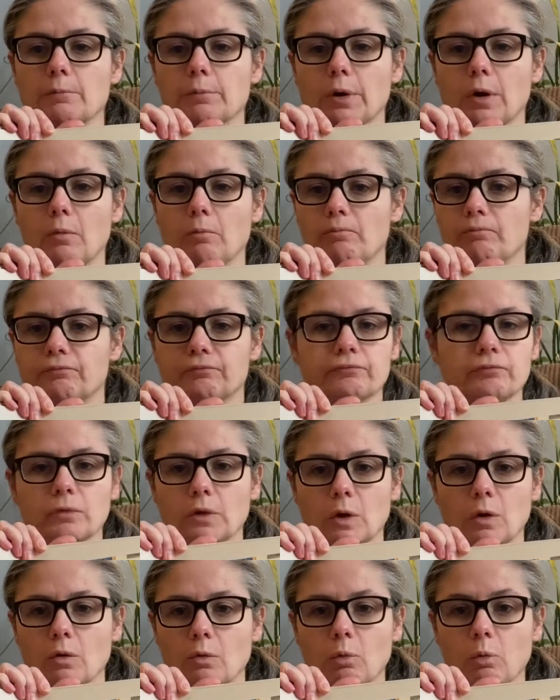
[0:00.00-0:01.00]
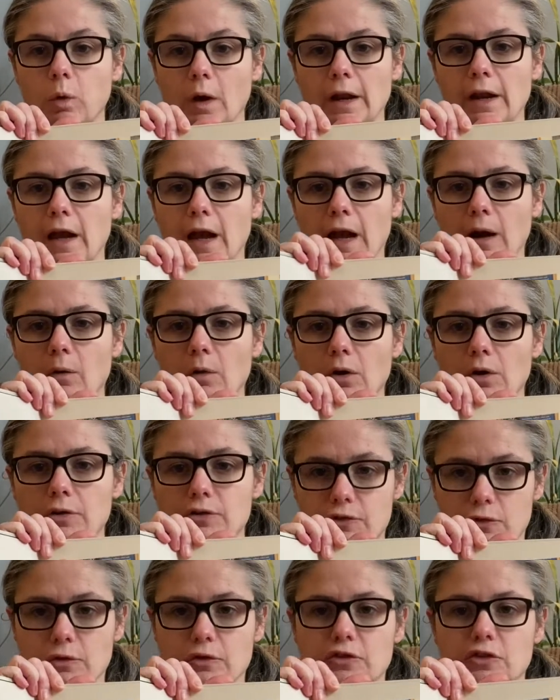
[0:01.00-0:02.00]
boom, what our
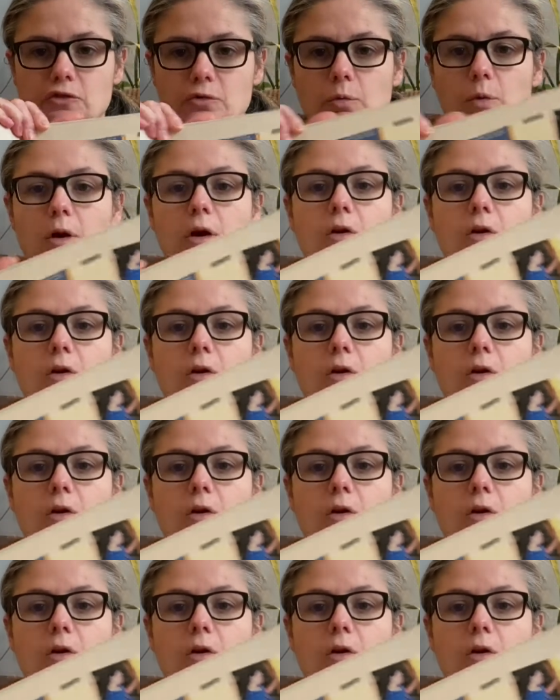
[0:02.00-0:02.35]
sources were